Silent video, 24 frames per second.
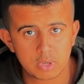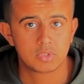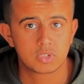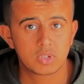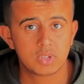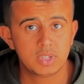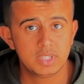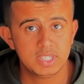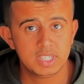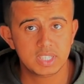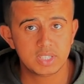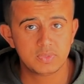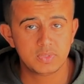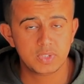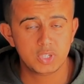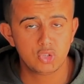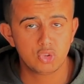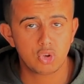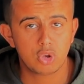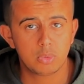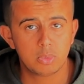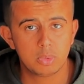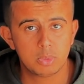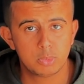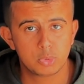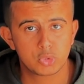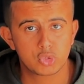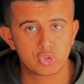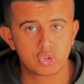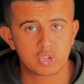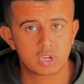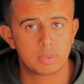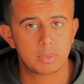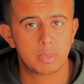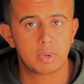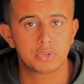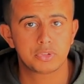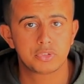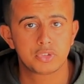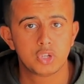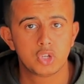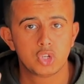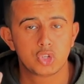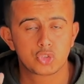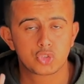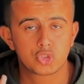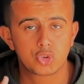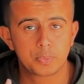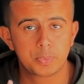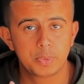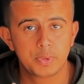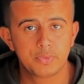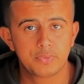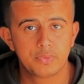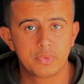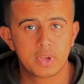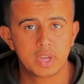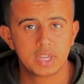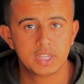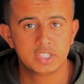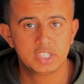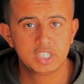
So in this video, I will be talking about Shopify